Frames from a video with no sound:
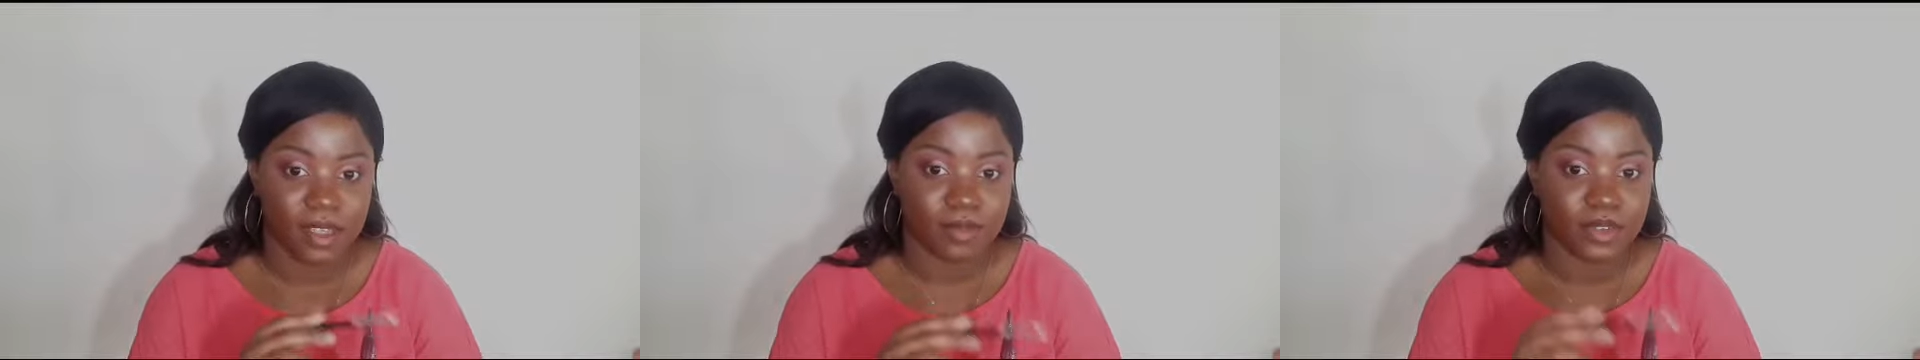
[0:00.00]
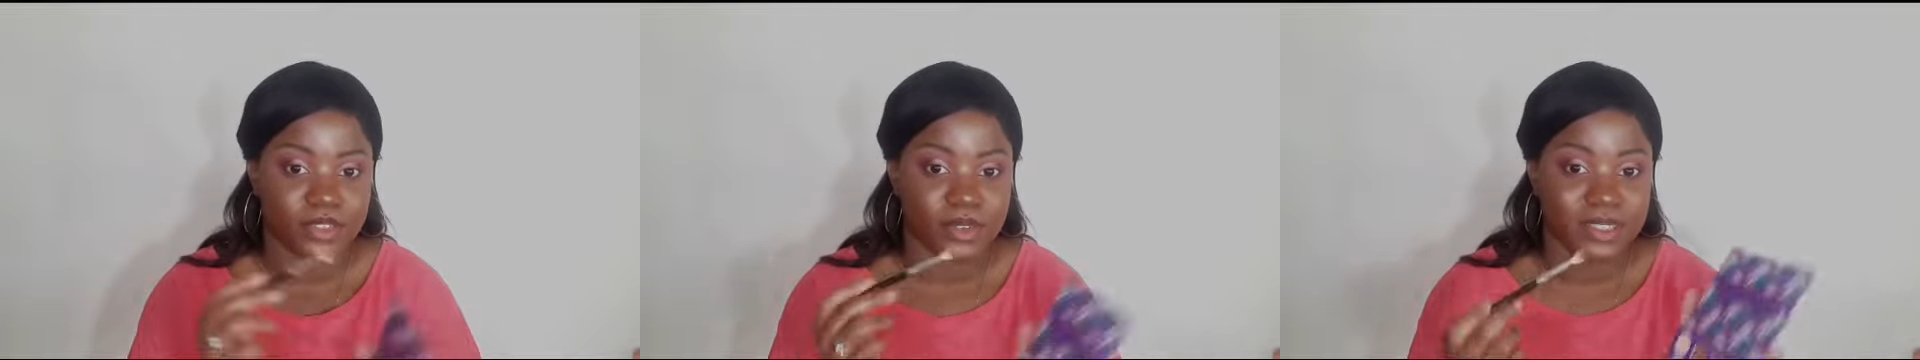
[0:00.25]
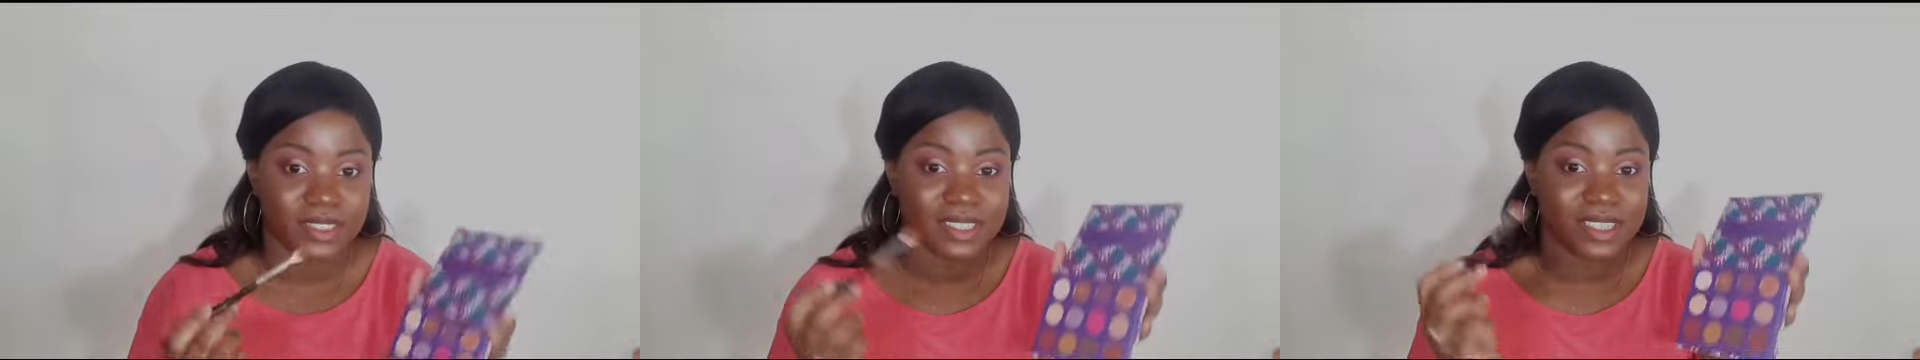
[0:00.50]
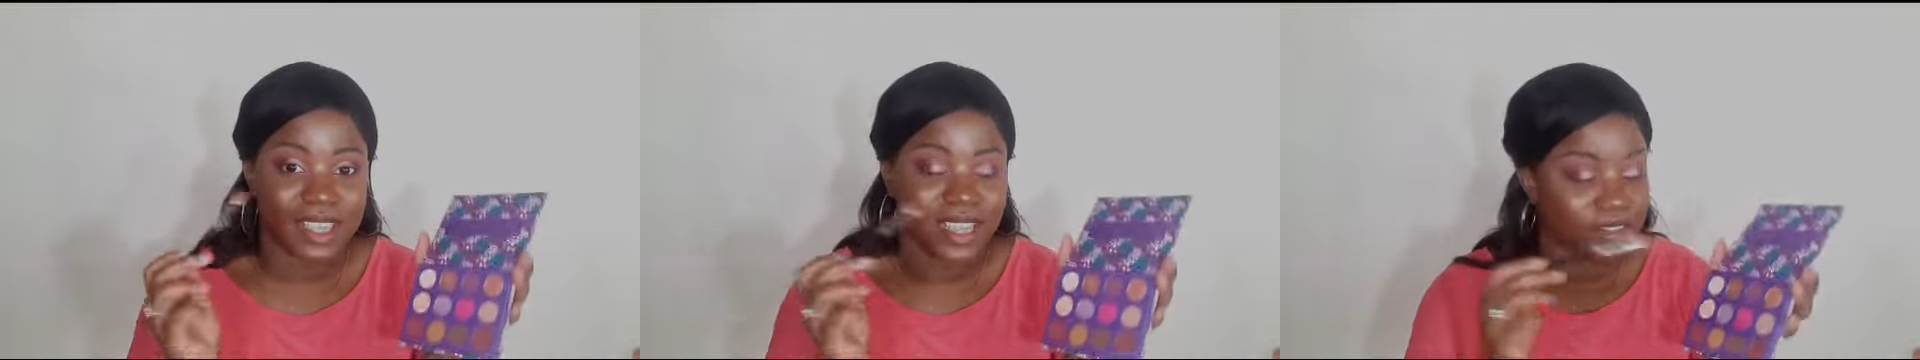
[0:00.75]
I'm just going
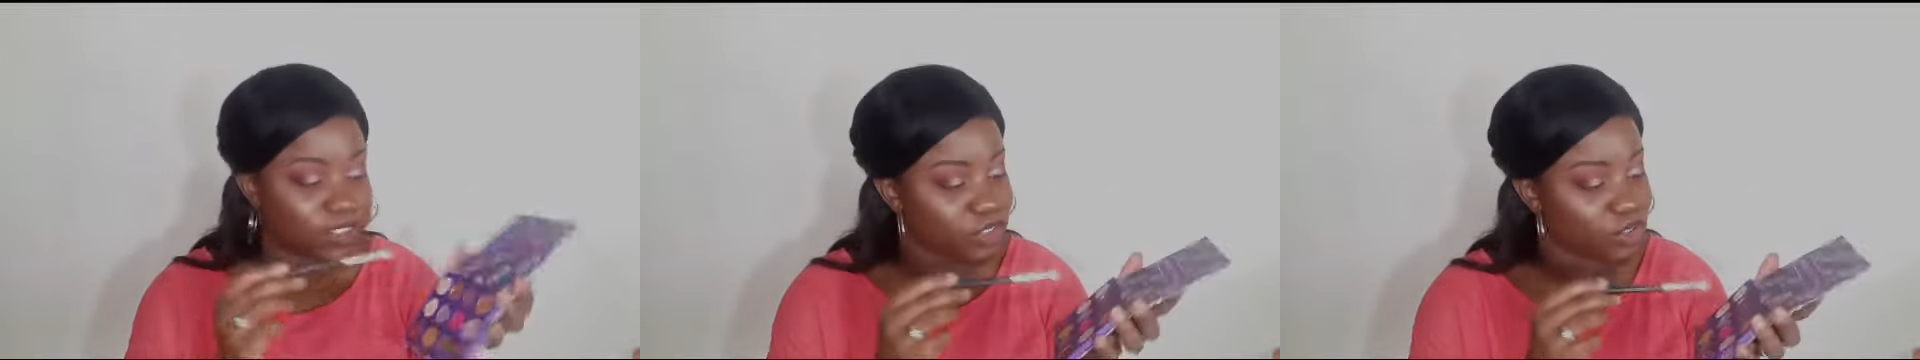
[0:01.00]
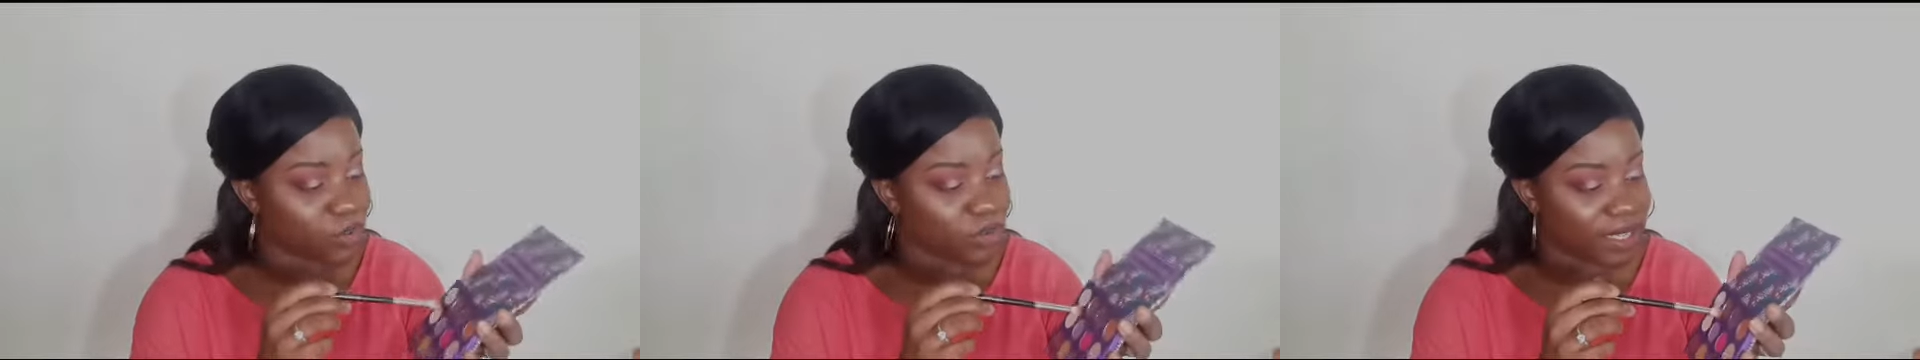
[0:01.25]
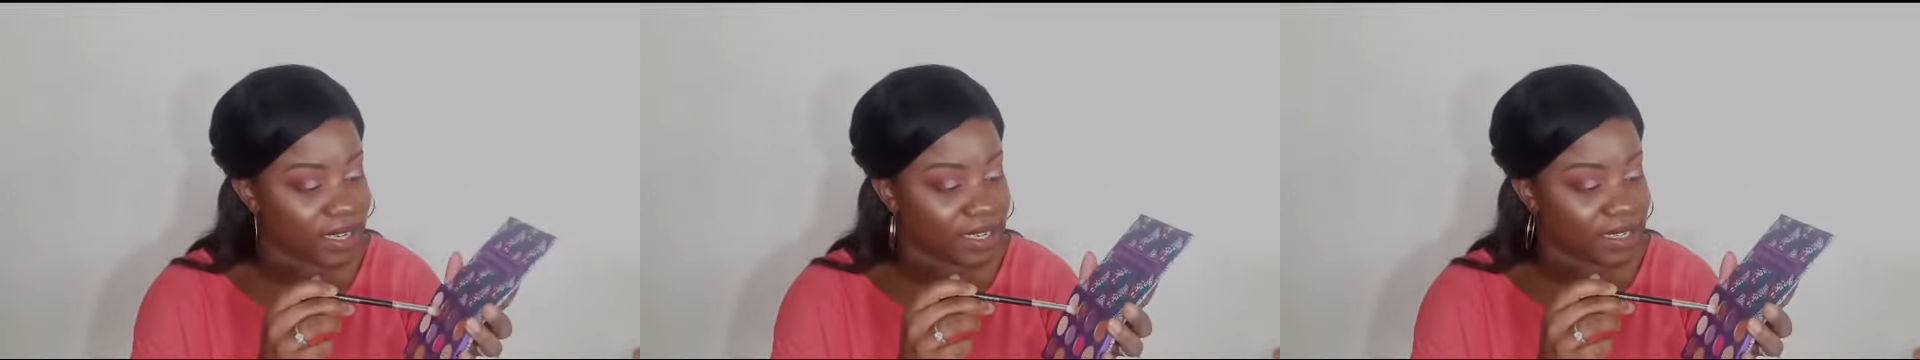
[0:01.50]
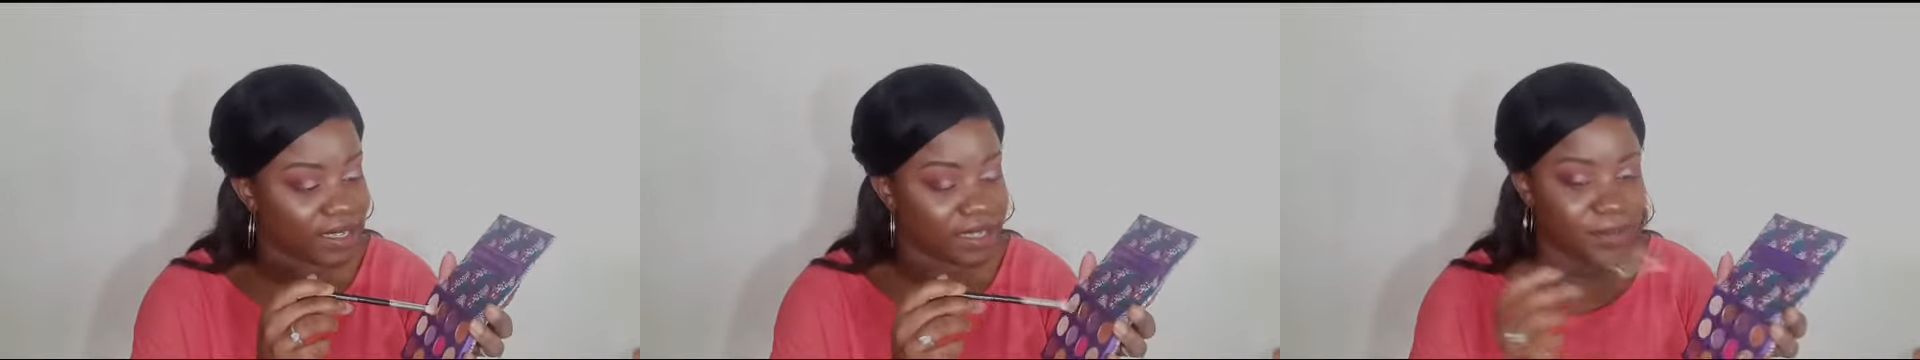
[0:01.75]
to ever so
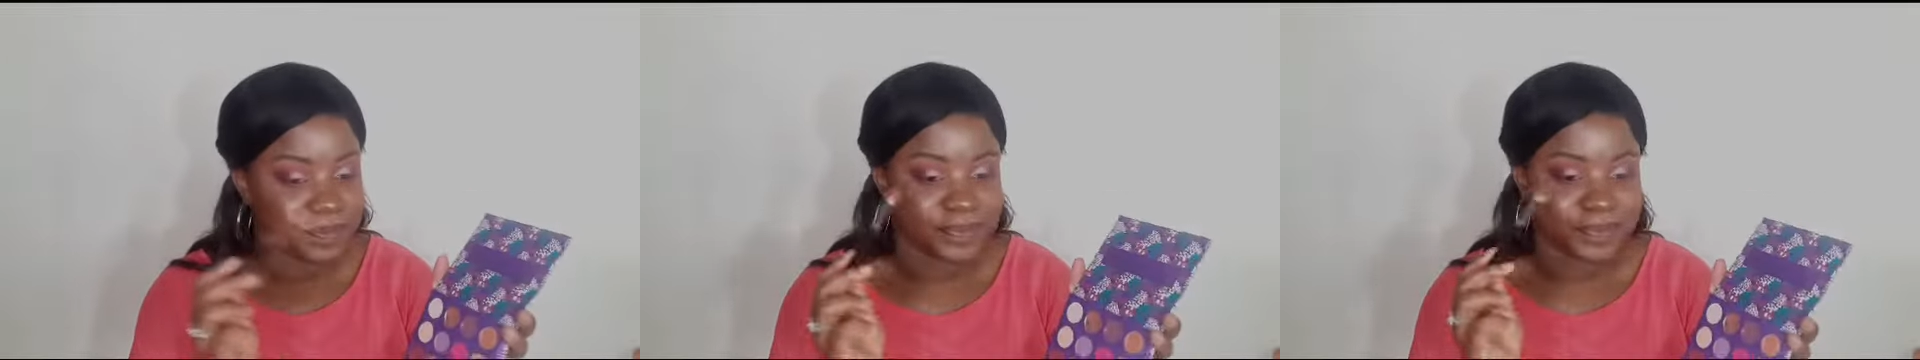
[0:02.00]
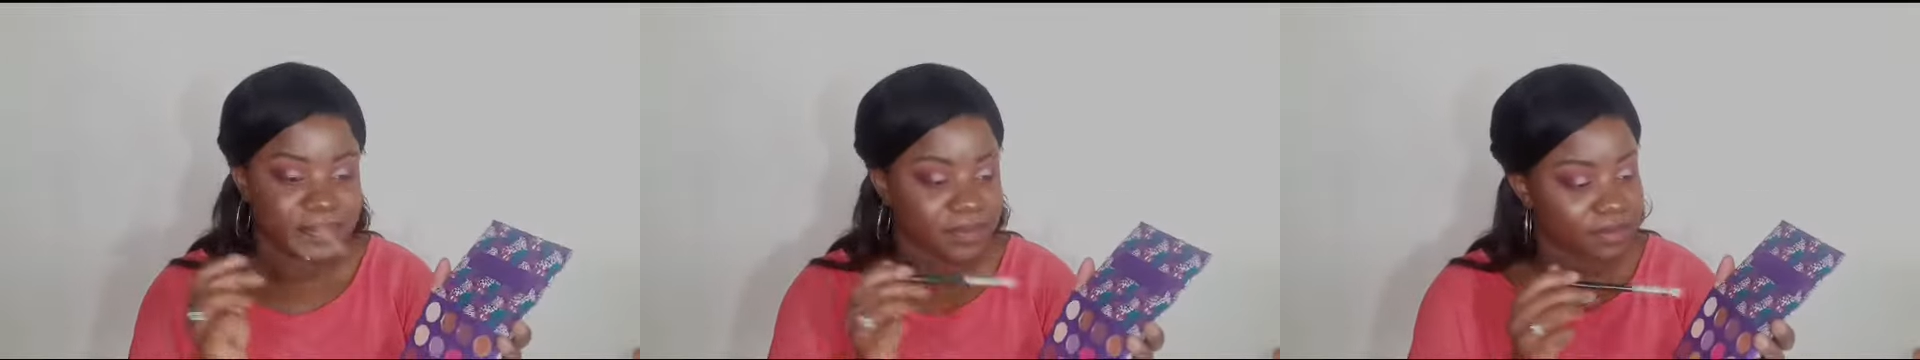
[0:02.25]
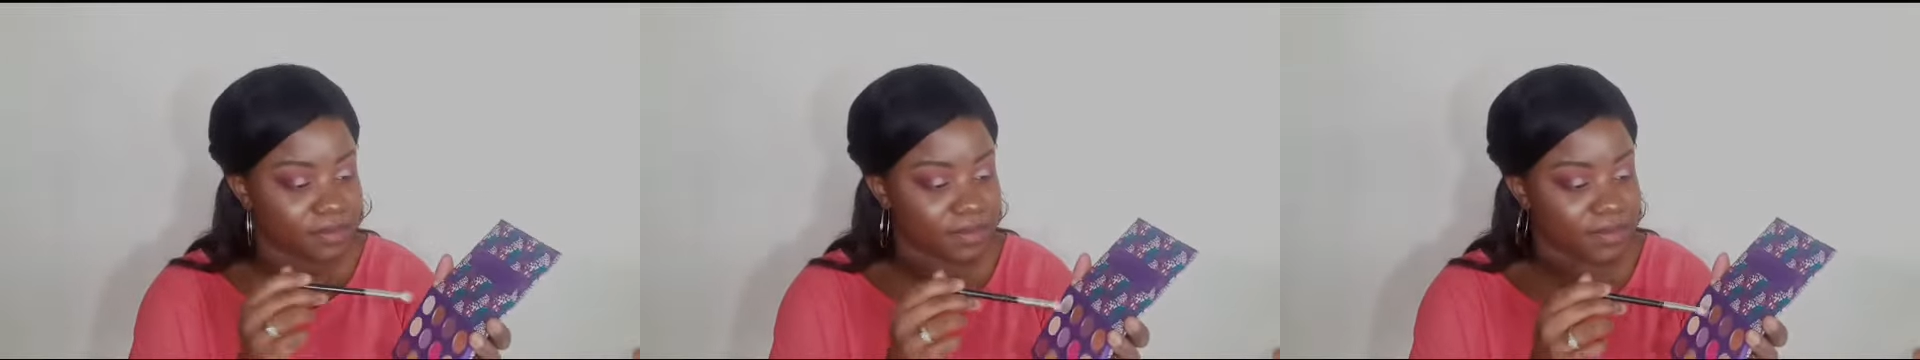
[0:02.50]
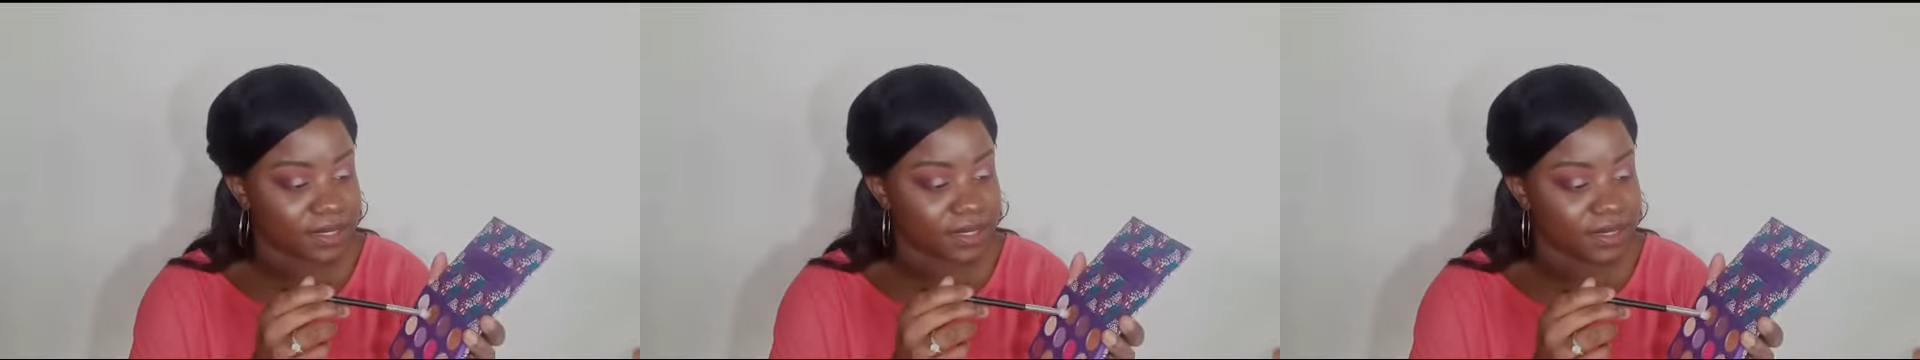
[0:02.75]
lightly
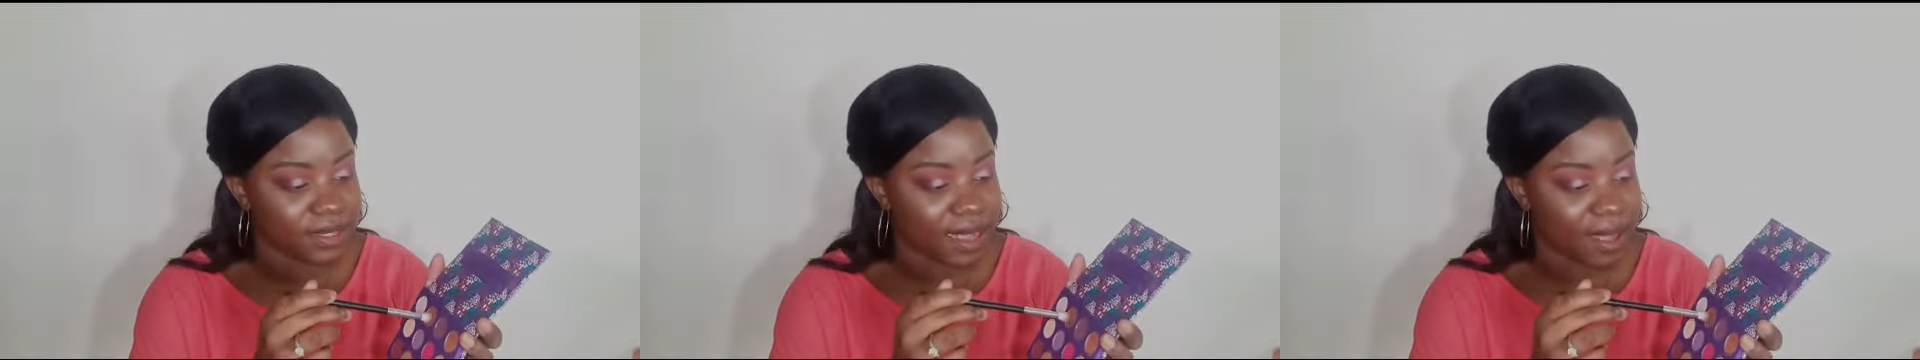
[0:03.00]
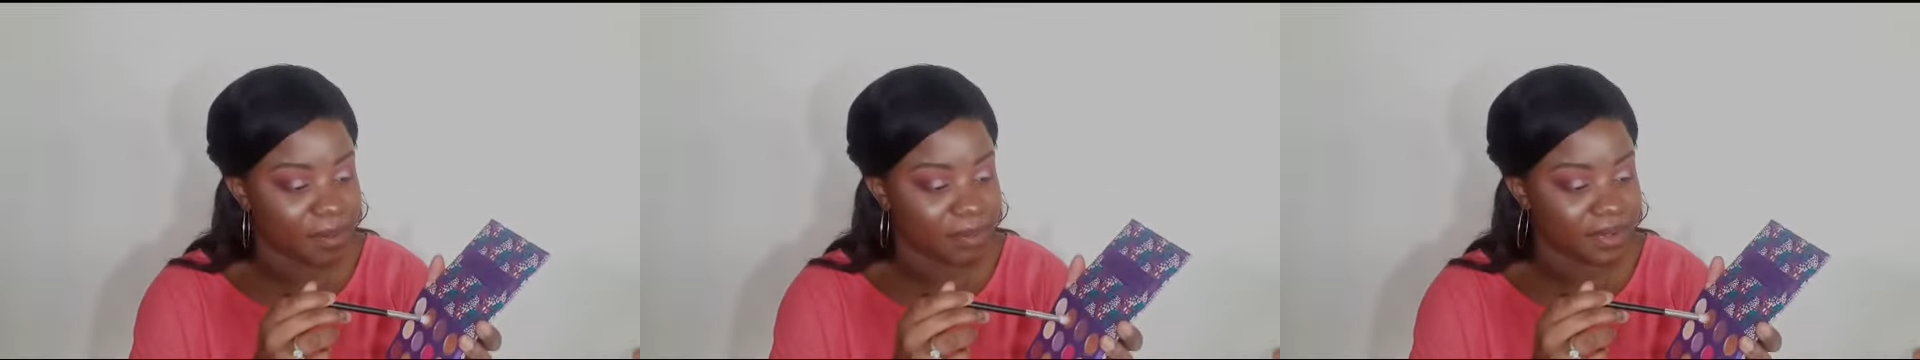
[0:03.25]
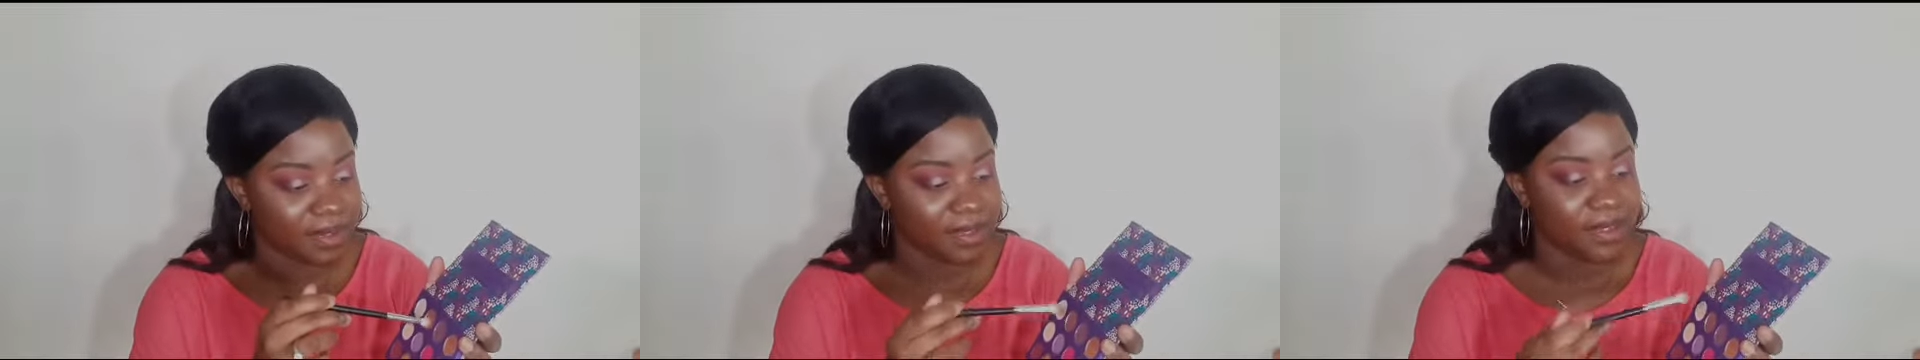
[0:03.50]
tap